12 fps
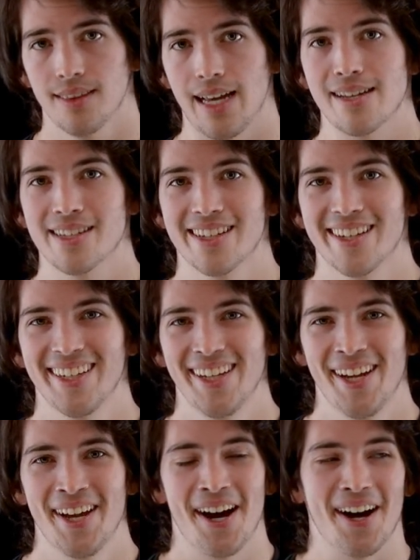Lastly,
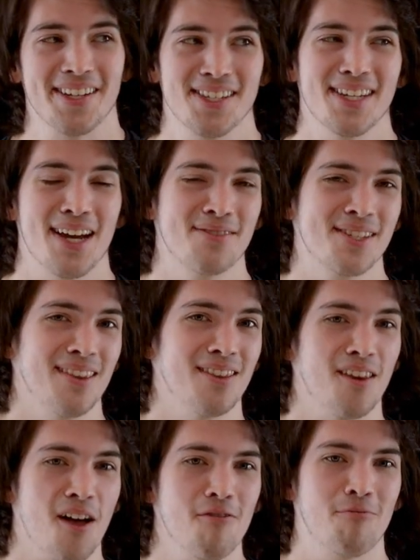us devs
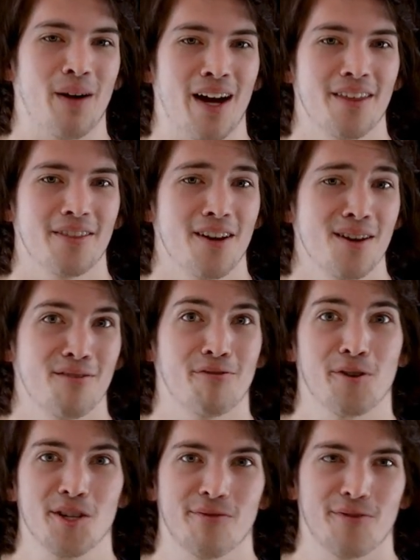love Python
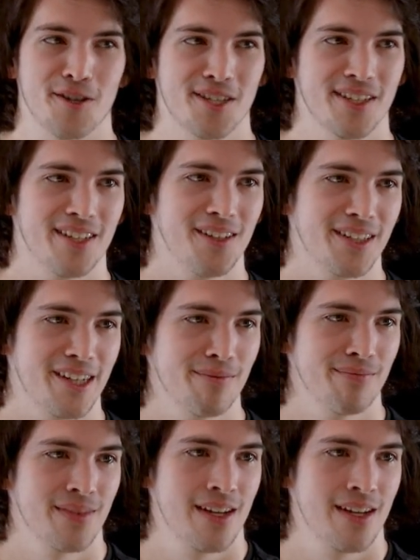for its versatility.